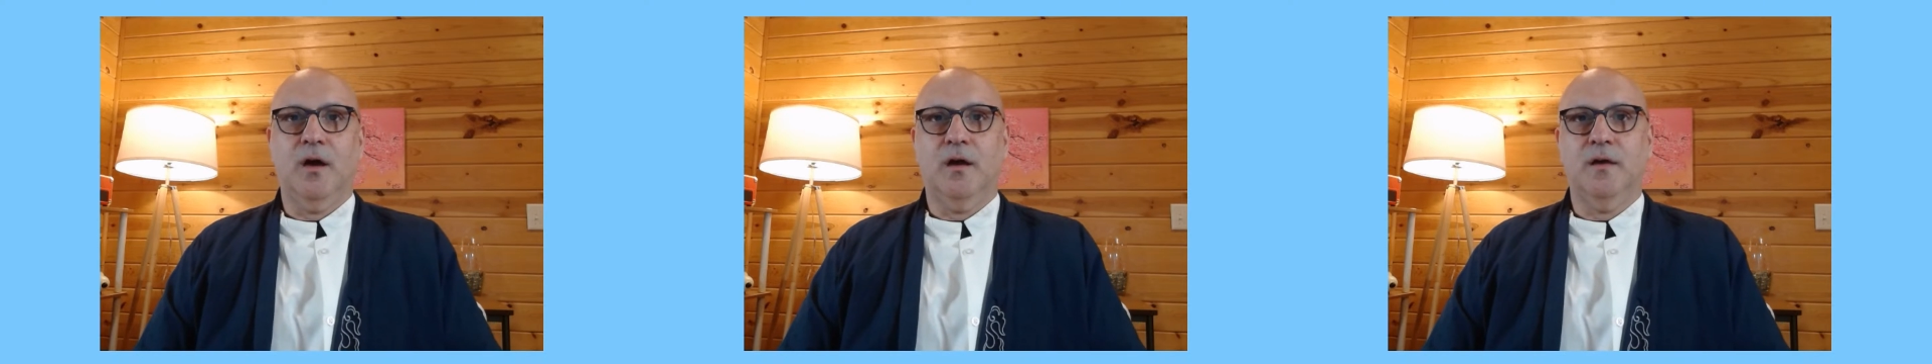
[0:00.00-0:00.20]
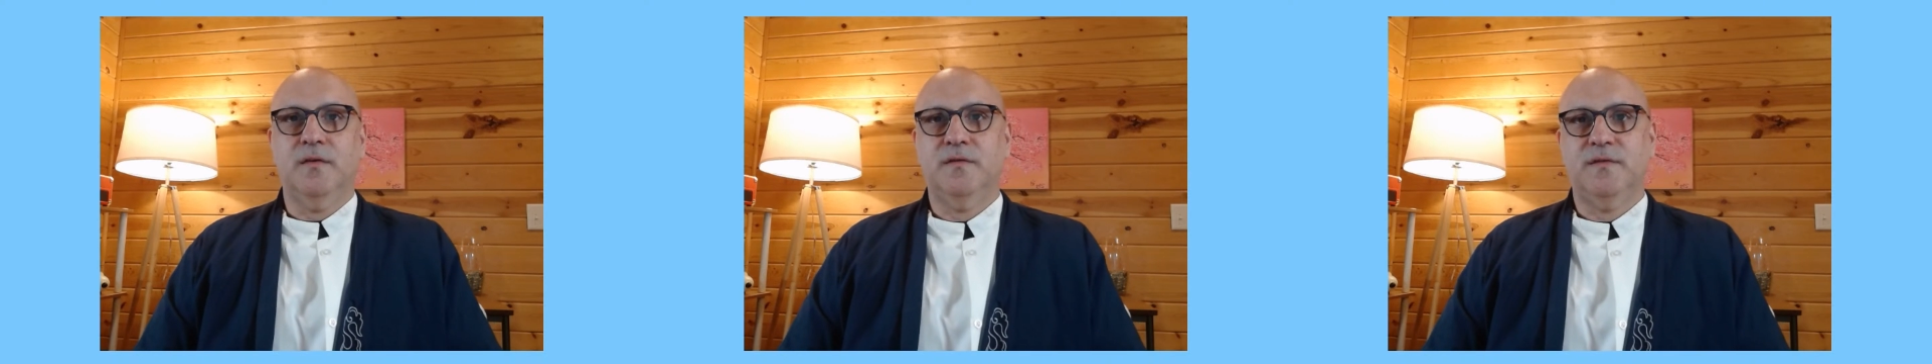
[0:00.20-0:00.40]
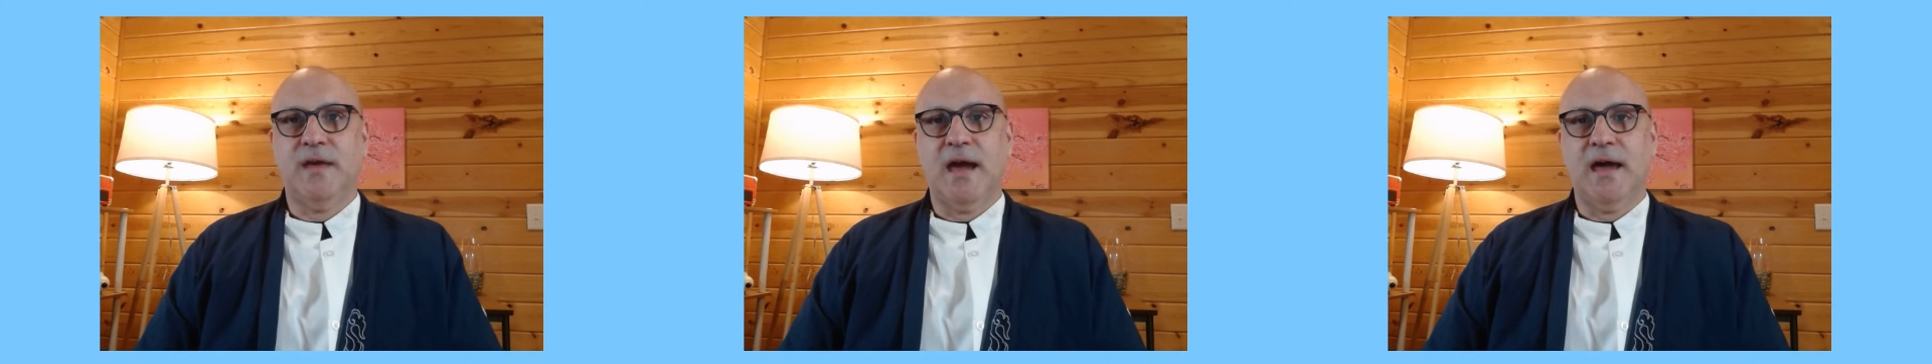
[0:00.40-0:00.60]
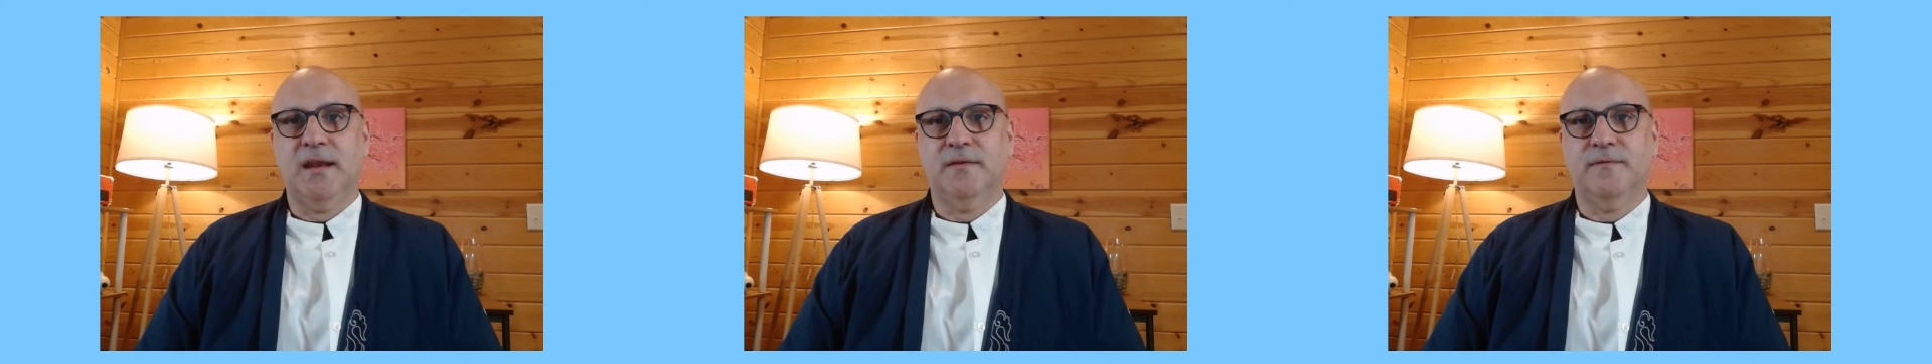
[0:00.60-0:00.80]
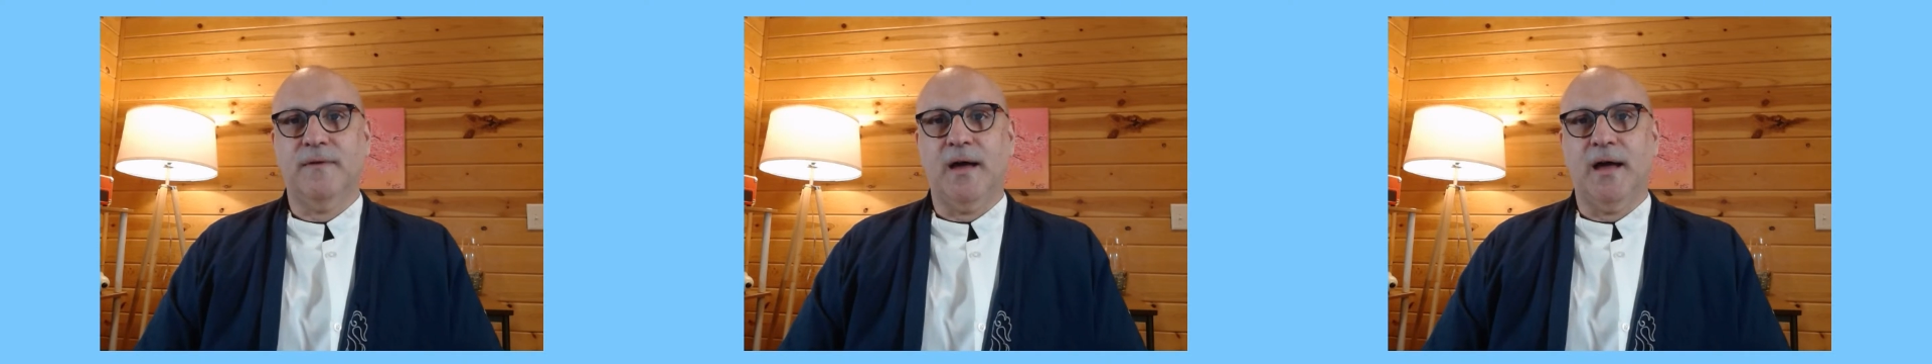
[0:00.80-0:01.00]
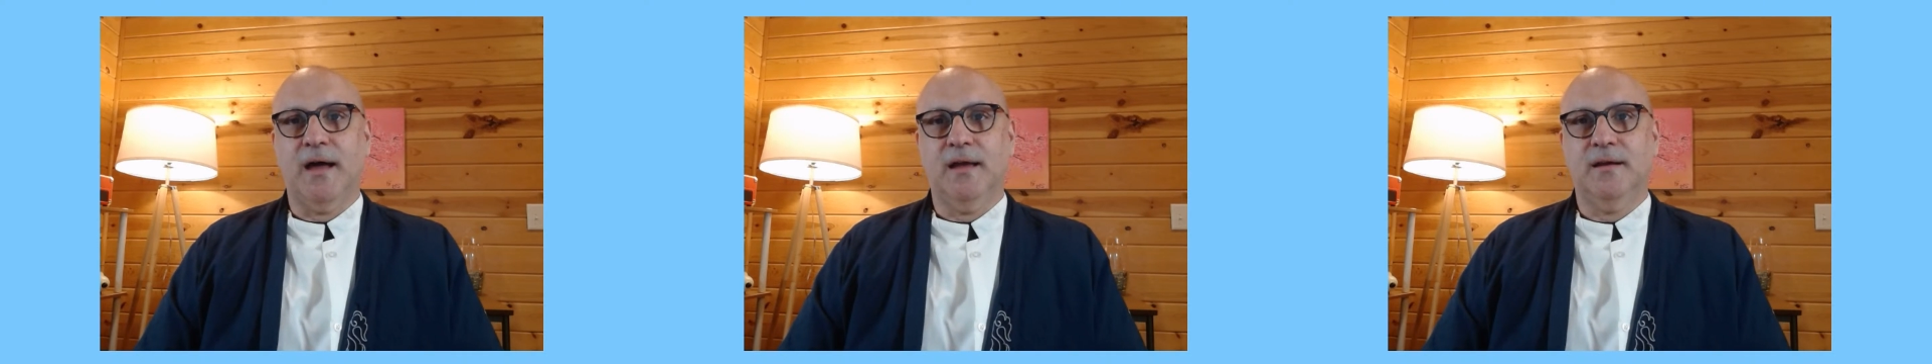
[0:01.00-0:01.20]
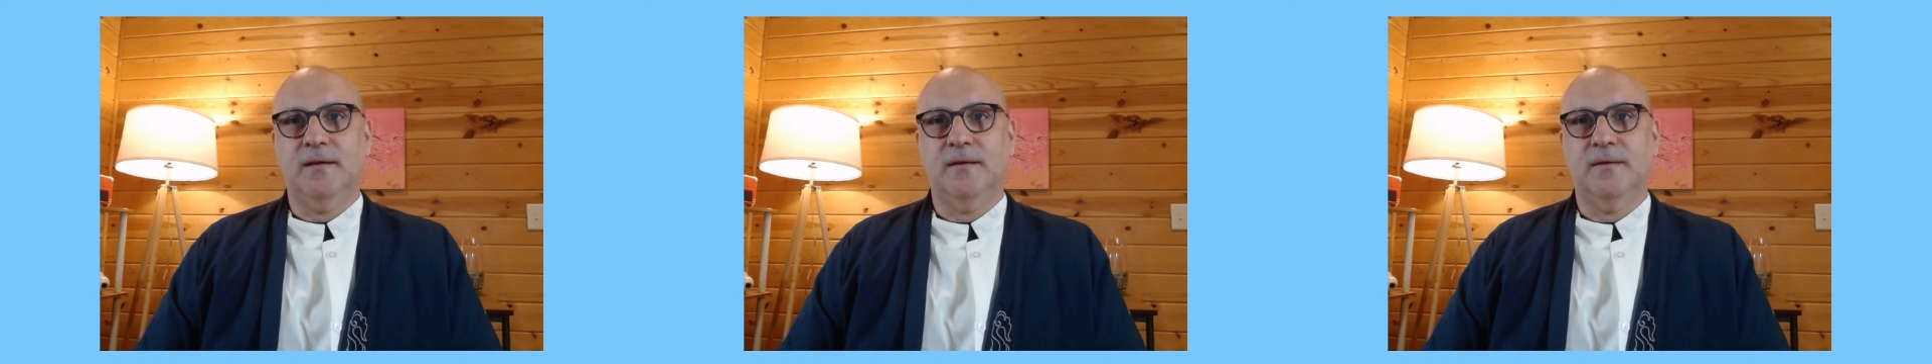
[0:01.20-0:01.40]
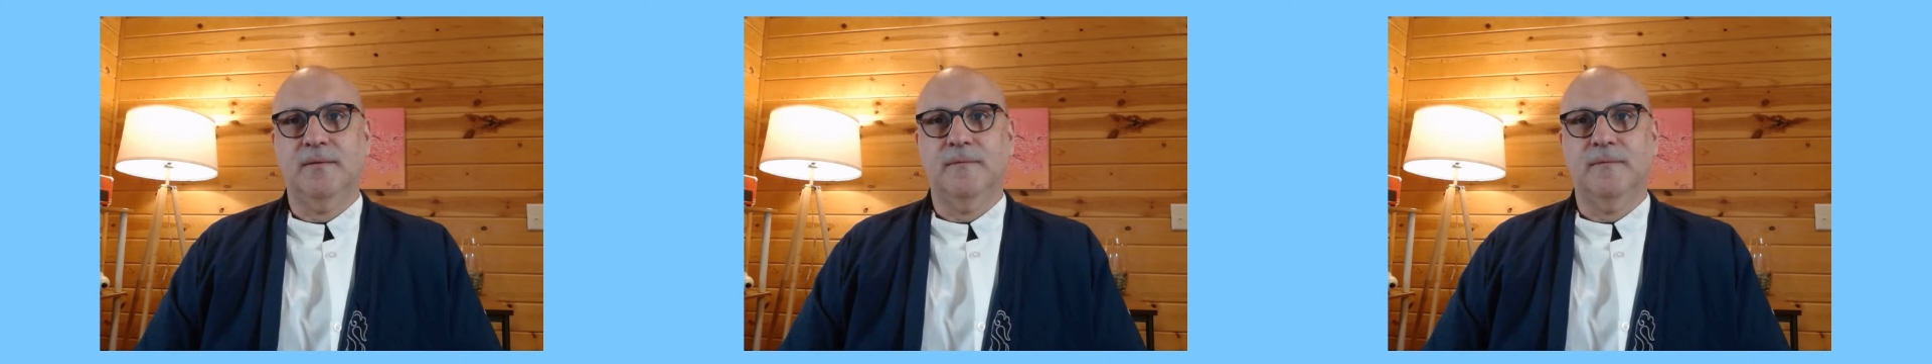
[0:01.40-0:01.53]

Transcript: unsatisfied